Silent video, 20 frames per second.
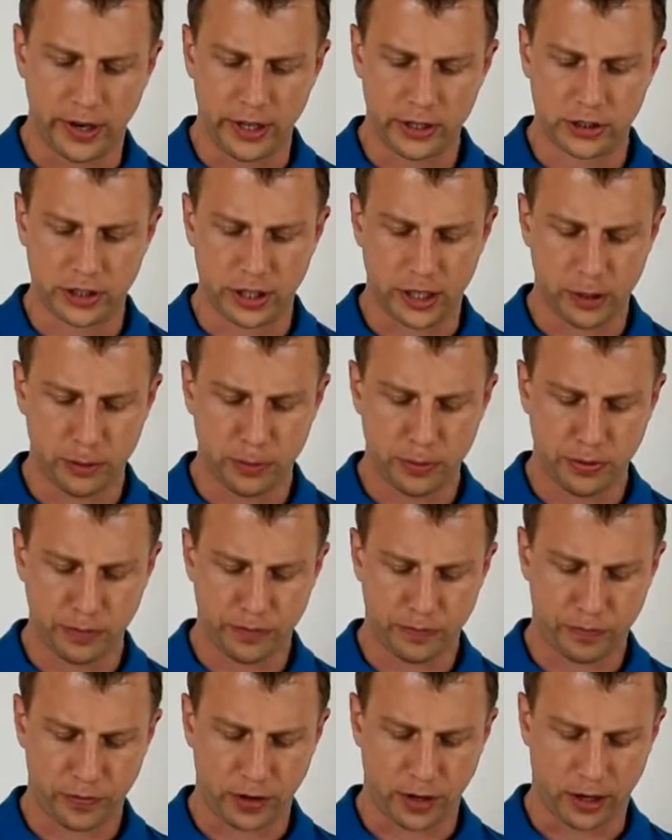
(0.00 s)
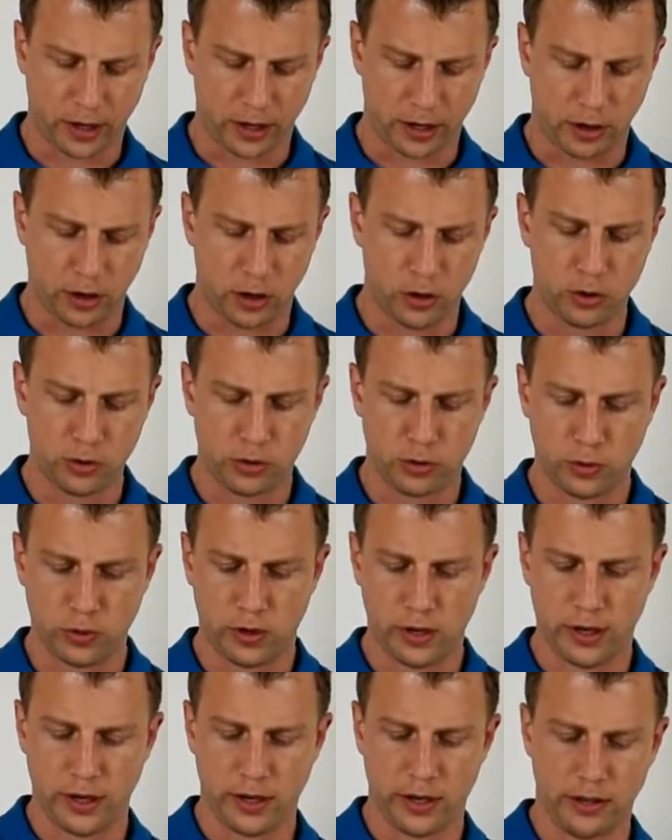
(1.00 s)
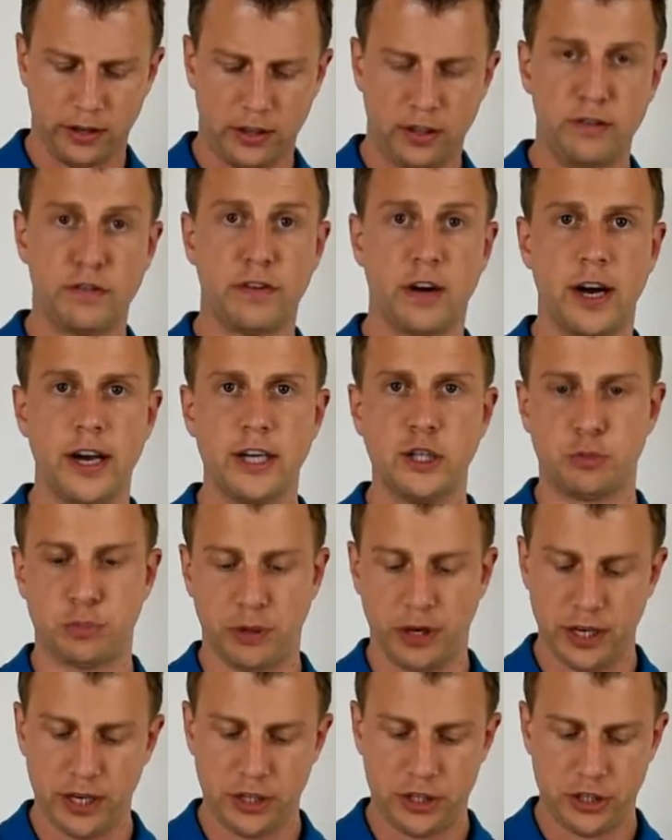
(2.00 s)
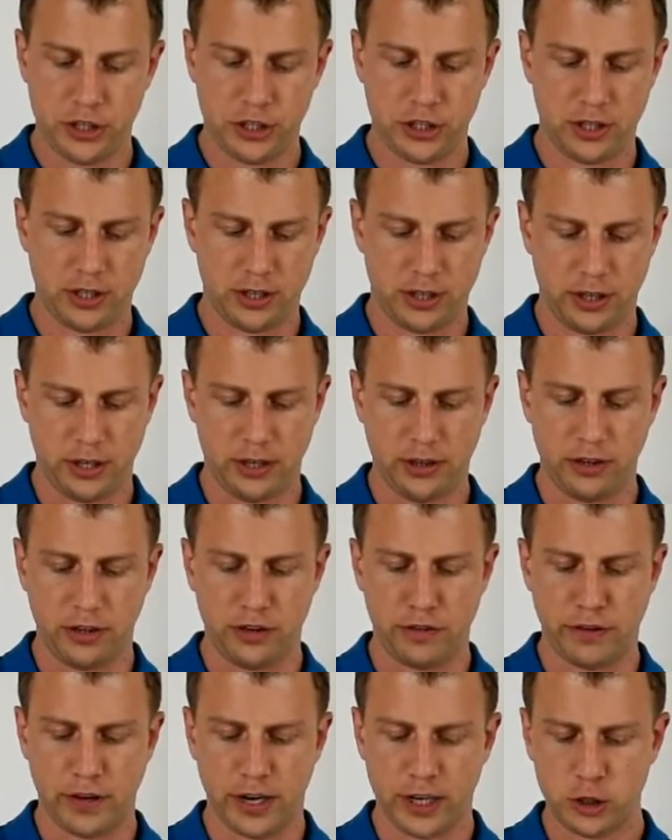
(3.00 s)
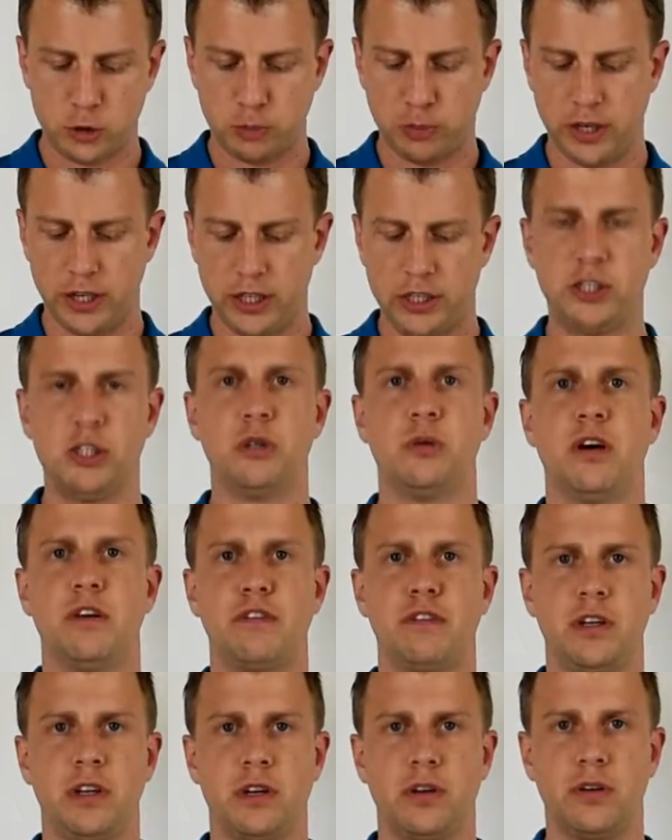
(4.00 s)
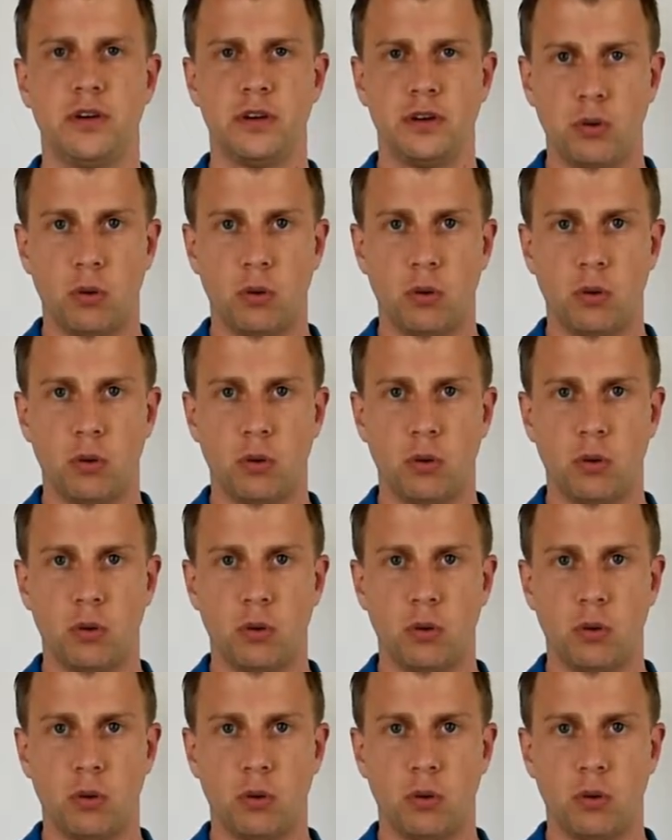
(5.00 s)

Connects app and I go to the device page. In the device page you have in the